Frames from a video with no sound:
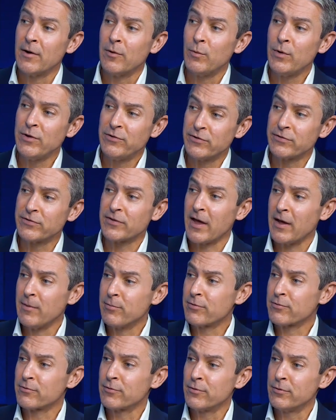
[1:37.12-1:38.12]
we just
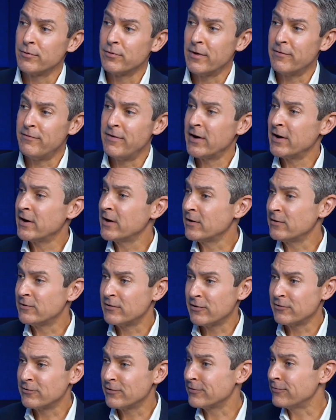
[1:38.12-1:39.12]
came through a very
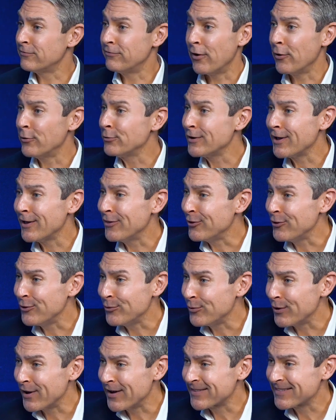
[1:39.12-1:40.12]
contentious vote in the
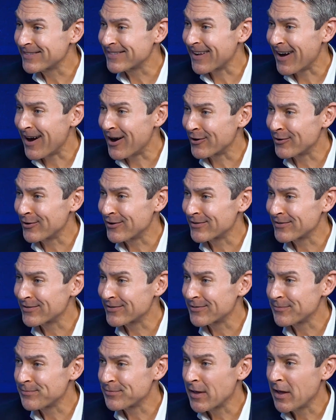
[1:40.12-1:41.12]
U.S.
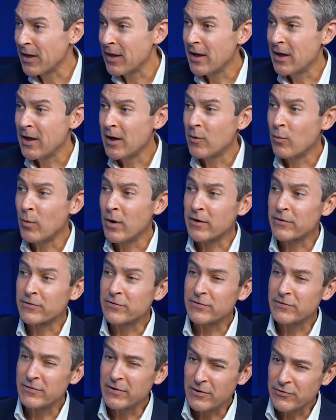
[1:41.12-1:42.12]
Congress, where
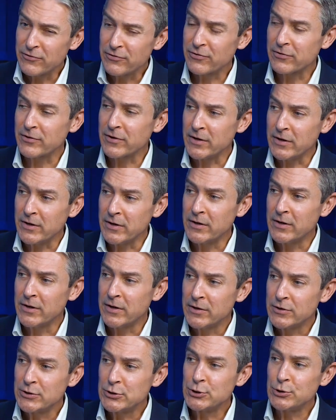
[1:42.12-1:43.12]
essentially
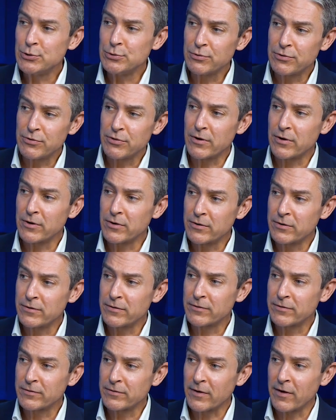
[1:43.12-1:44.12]

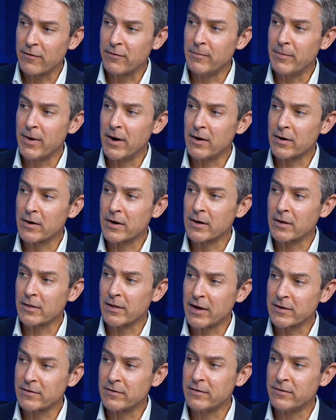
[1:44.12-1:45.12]
2/3 of American
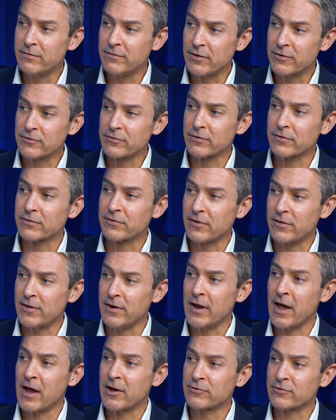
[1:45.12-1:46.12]
elected officials at the
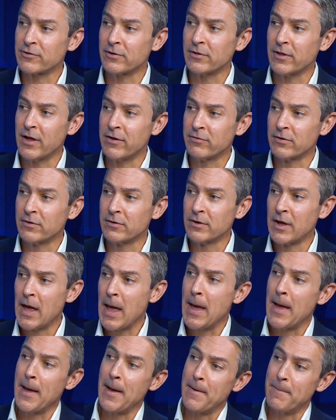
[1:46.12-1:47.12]
national level
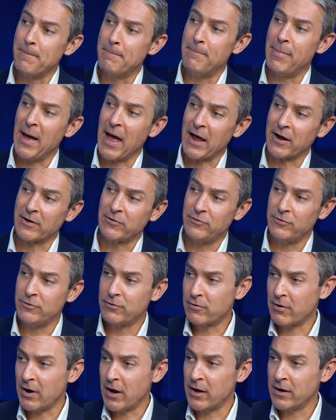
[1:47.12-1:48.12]
backed
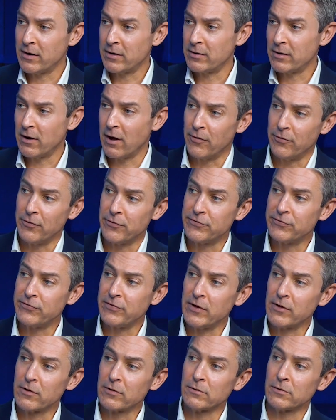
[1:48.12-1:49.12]
Ukraine on the
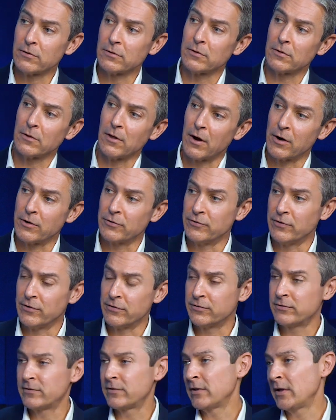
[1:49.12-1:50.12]
single
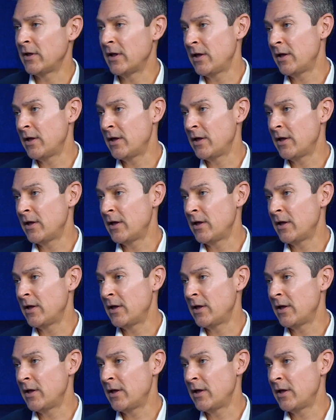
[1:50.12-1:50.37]
largest